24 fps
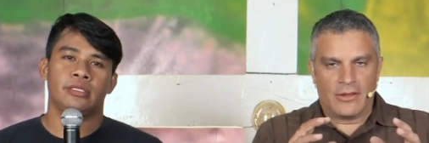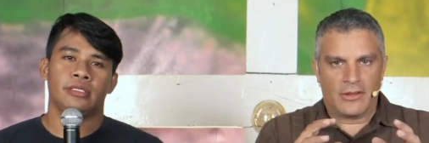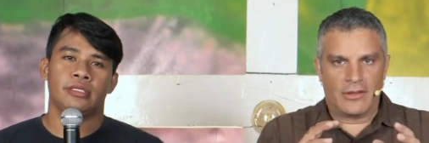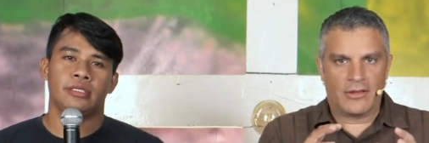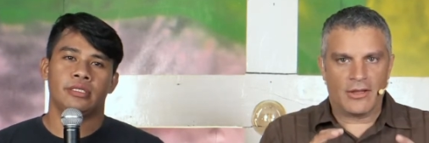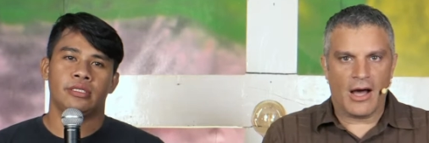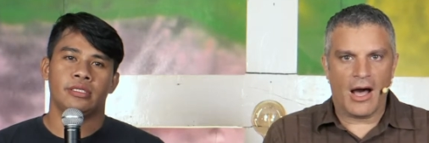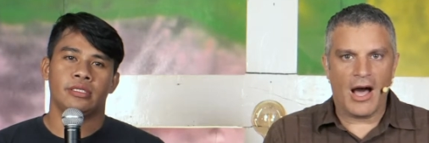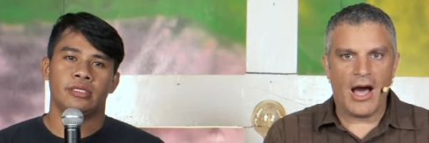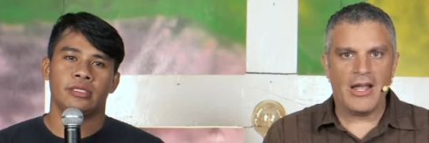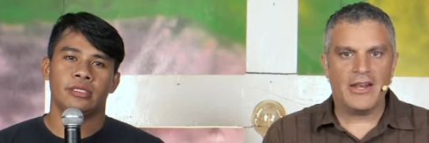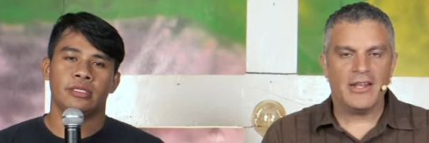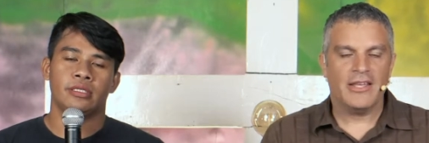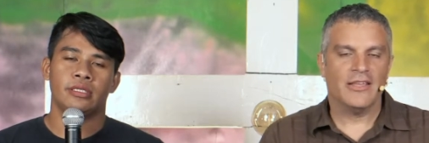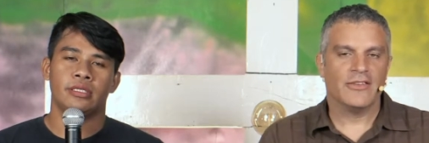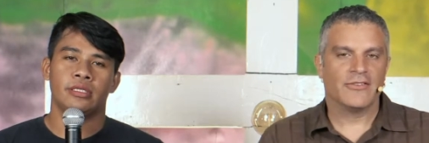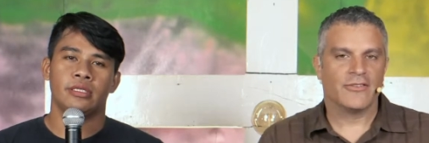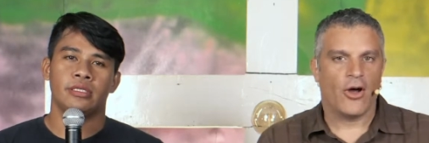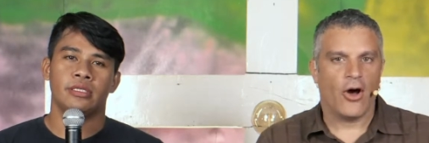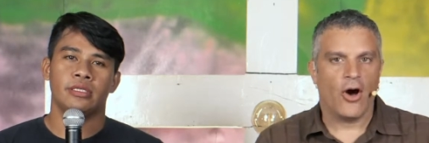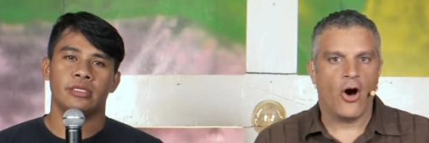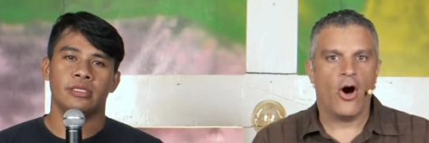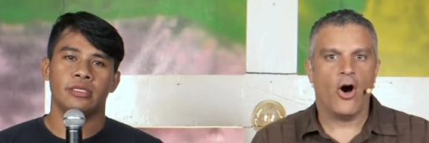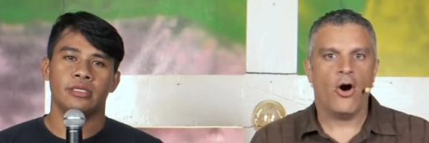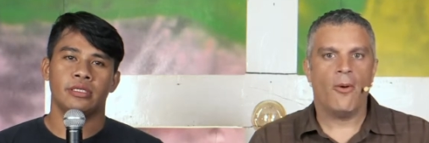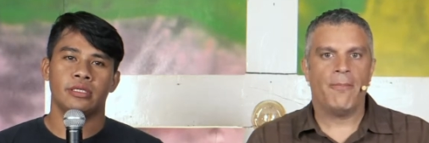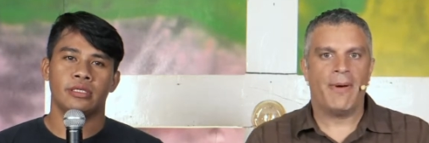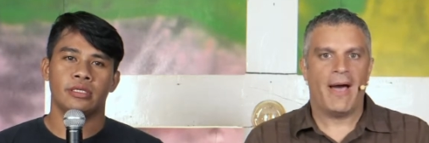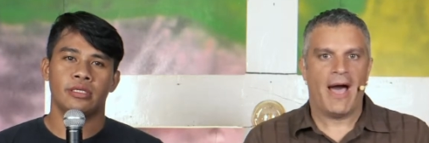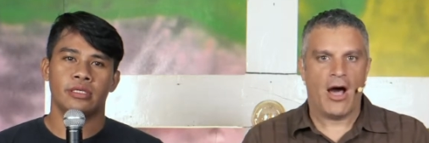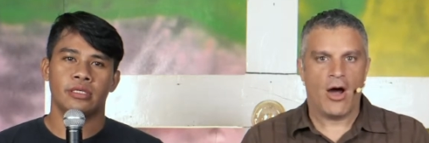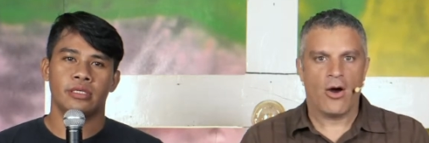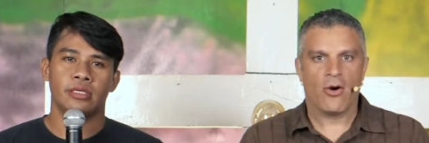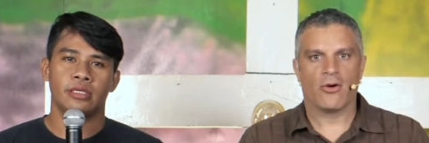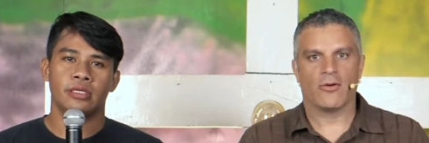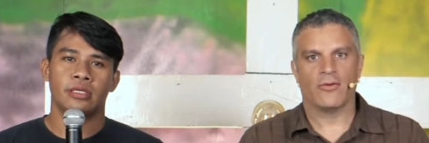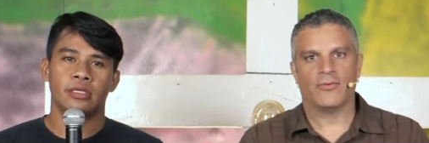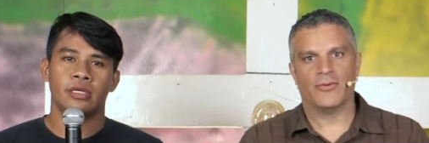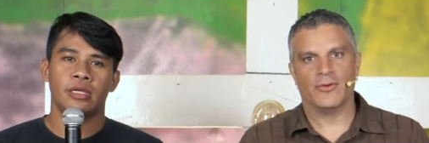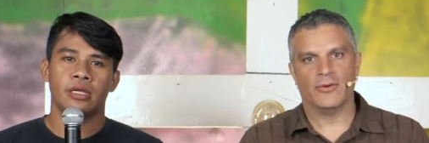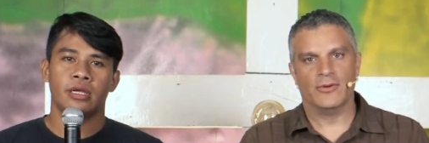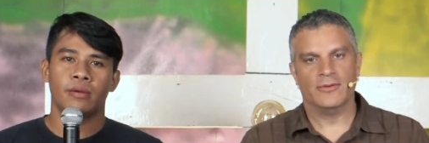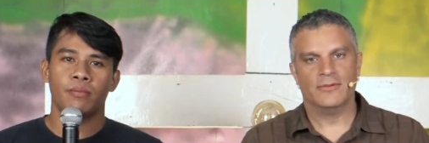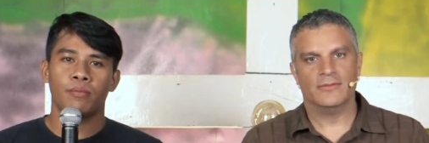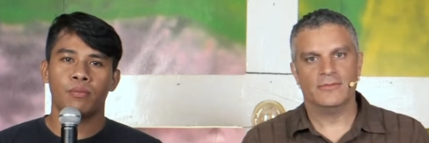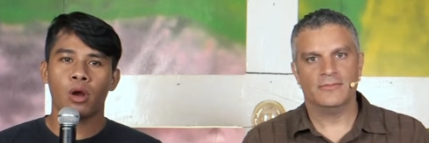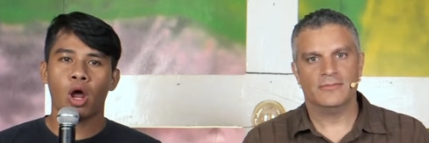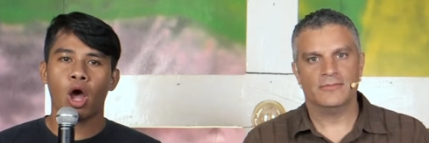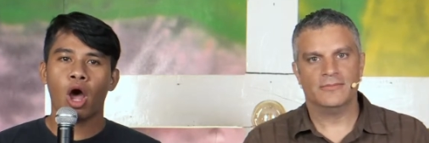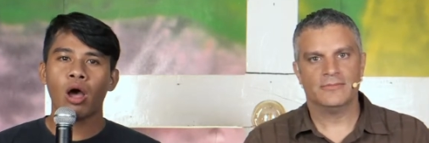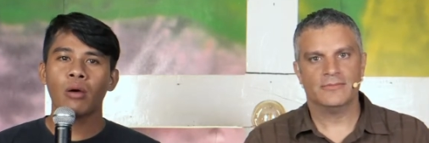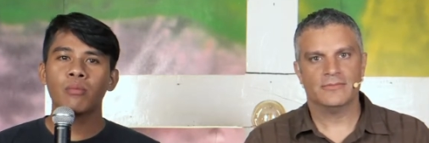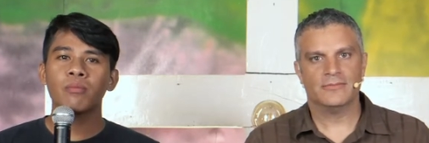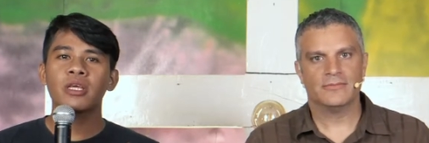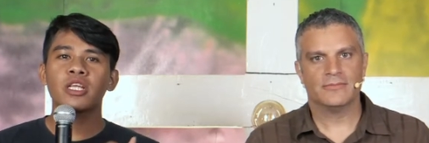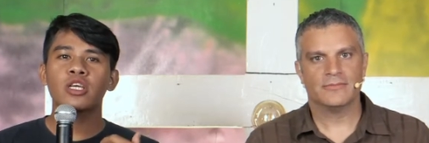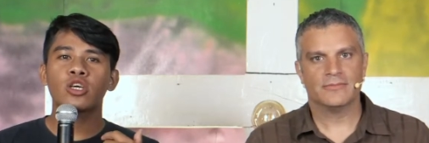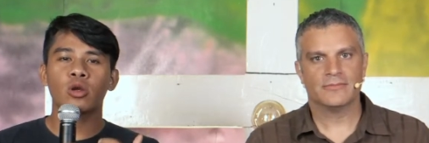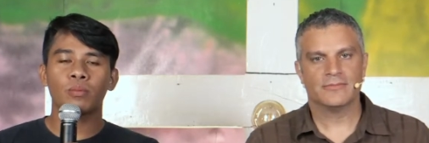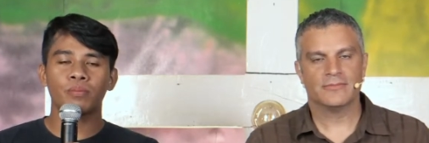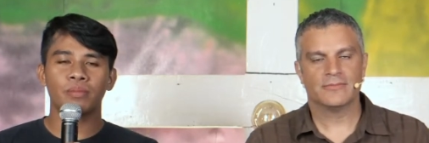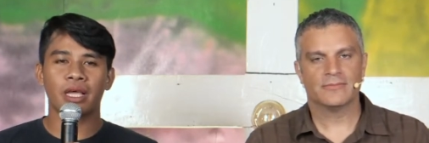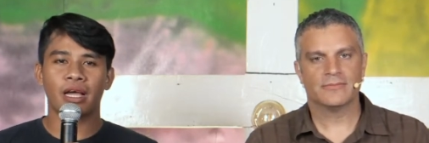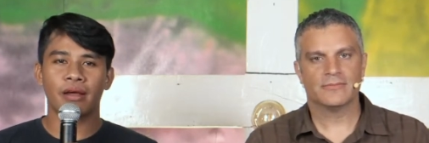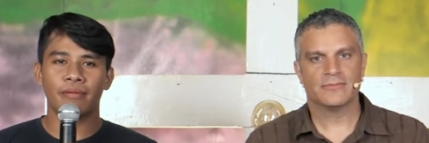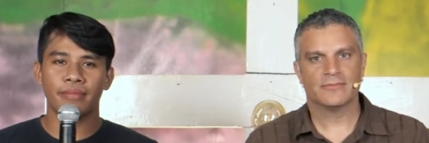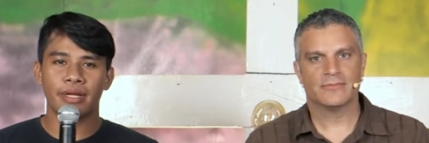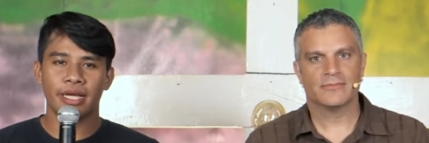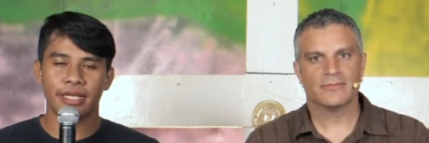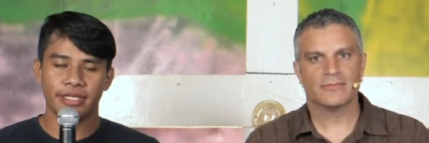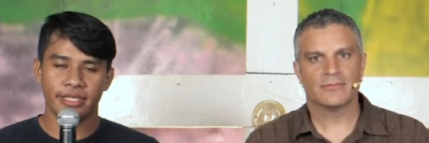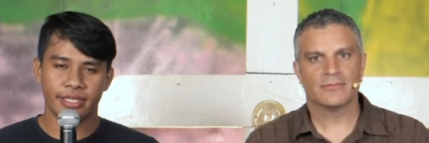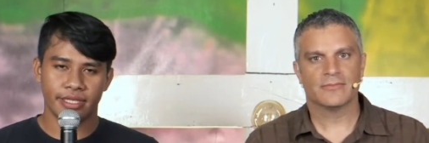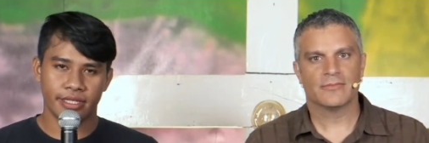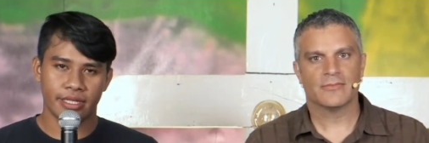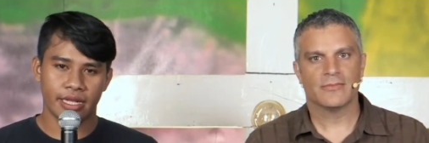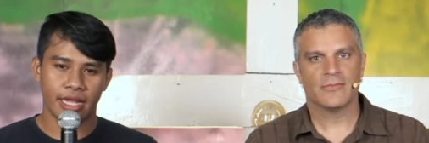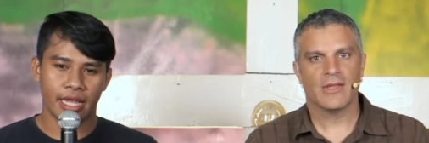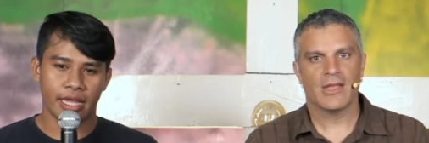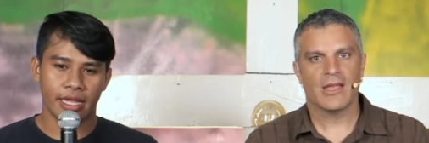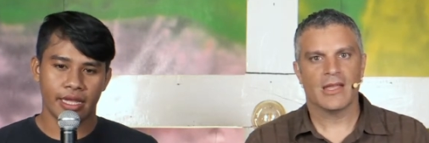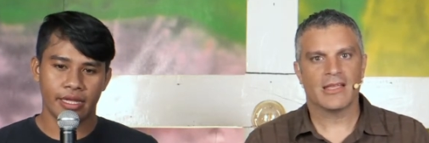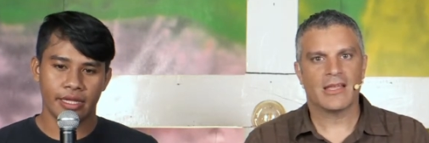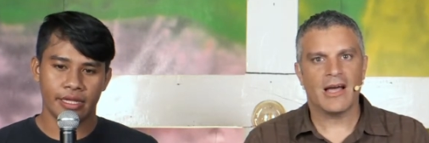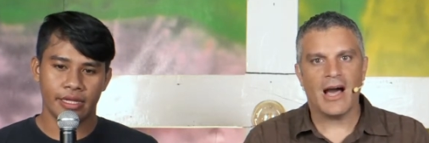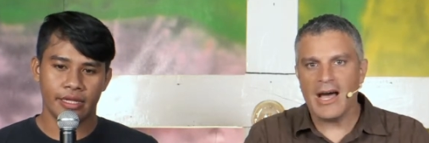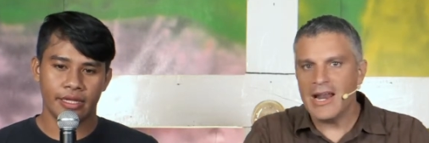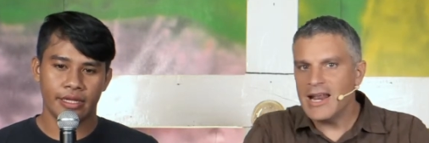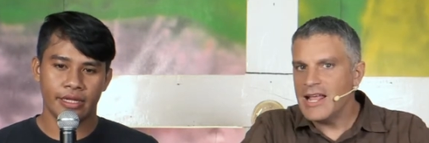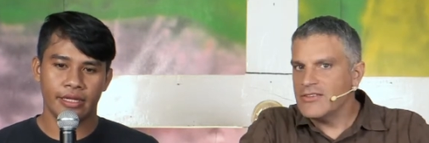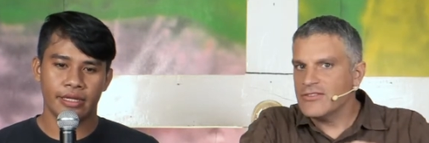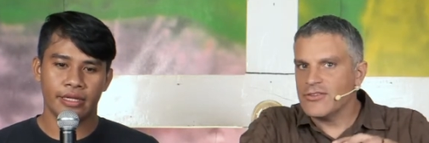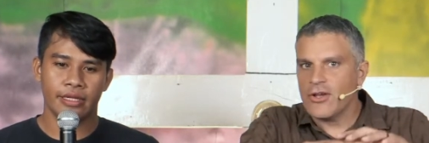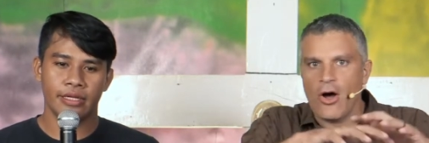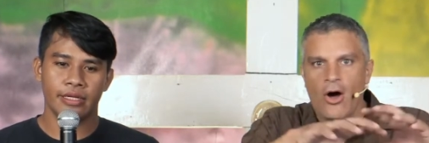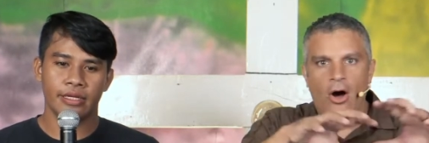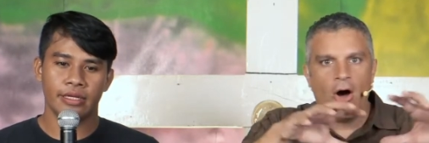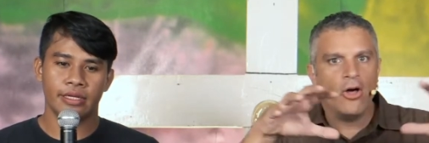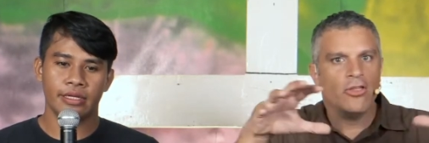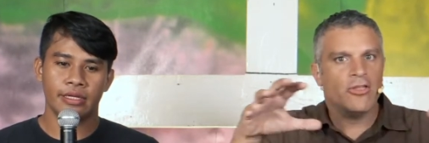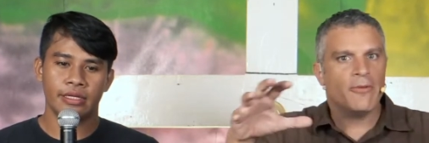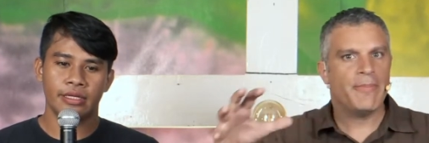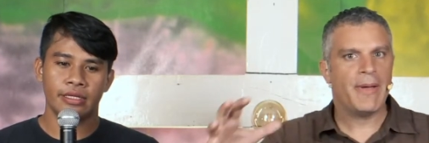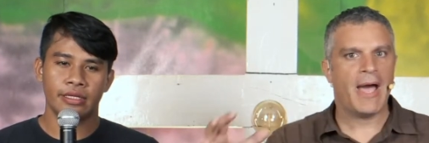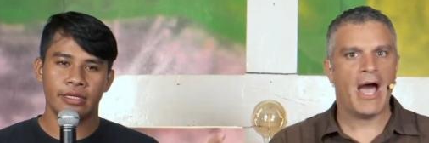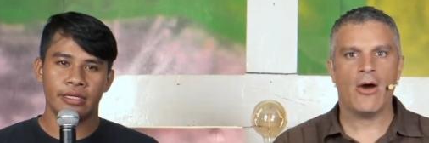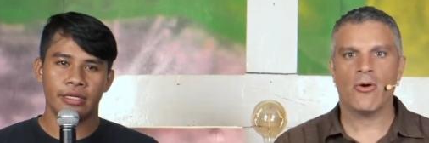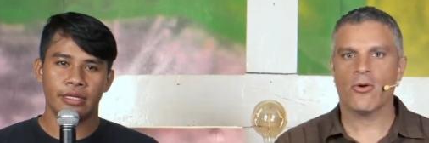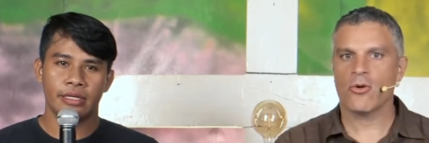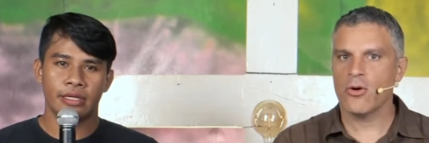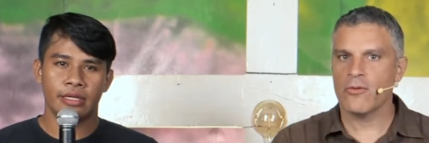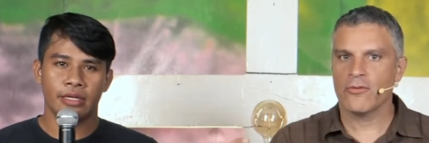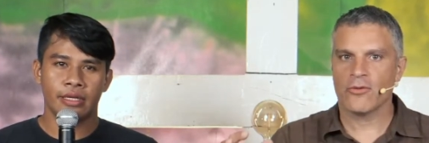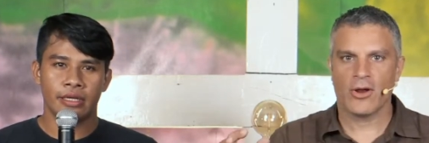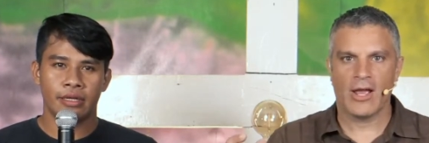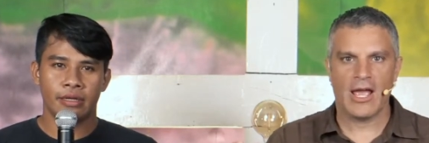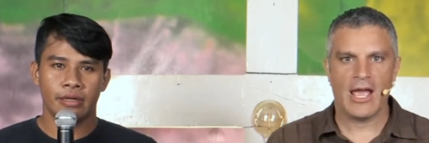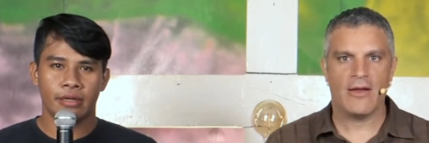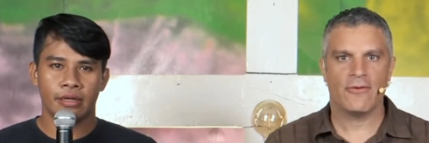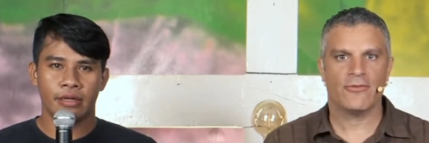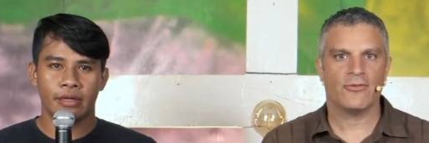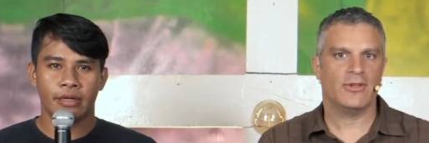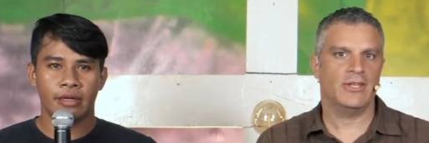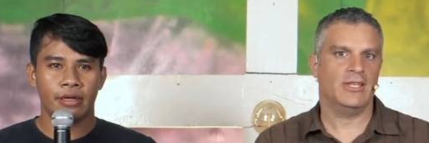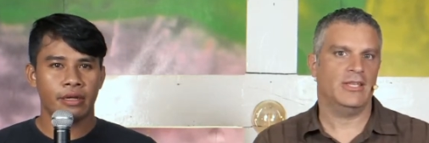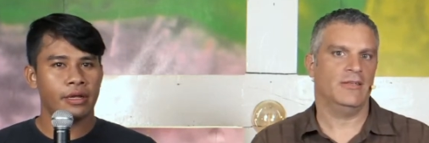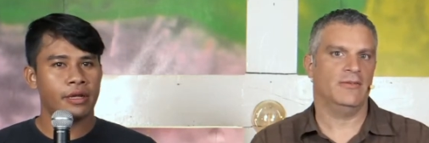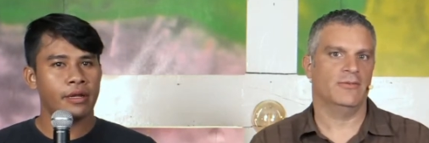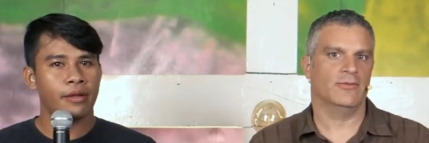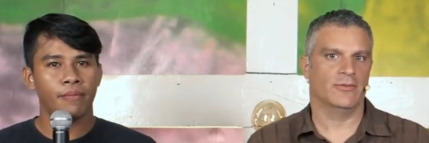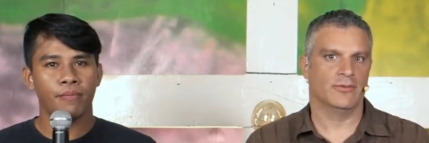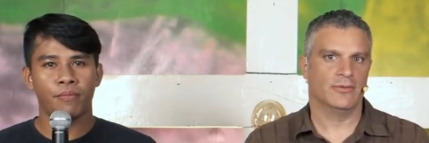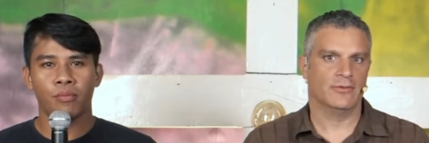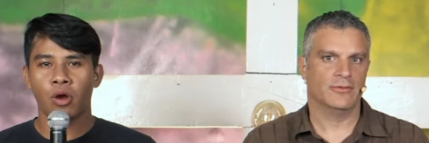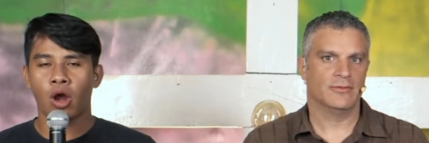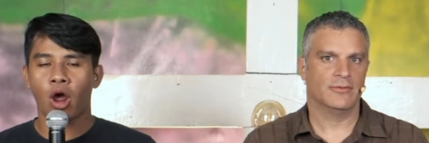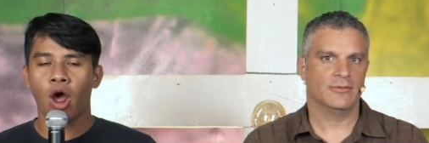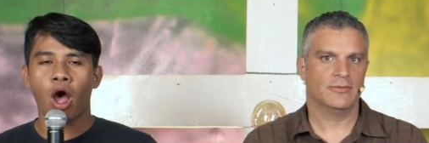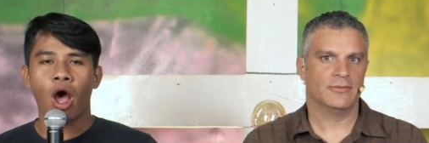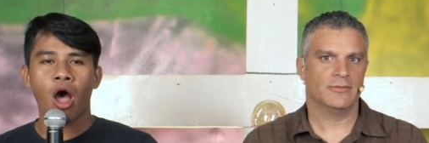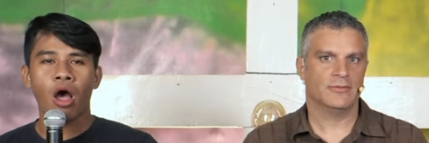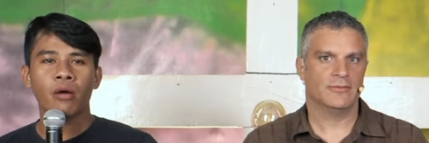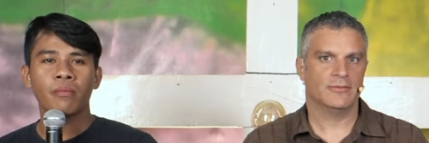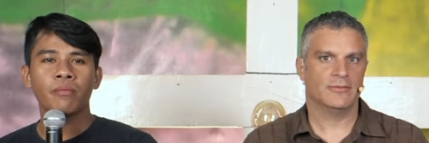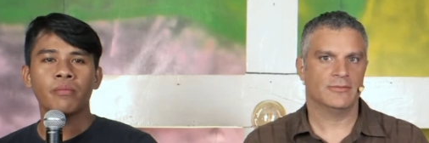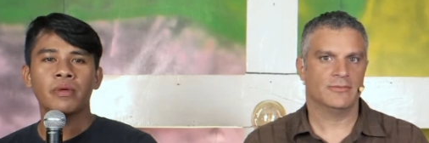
Speaker 1: God is all powerful. God has all the power over every evil. And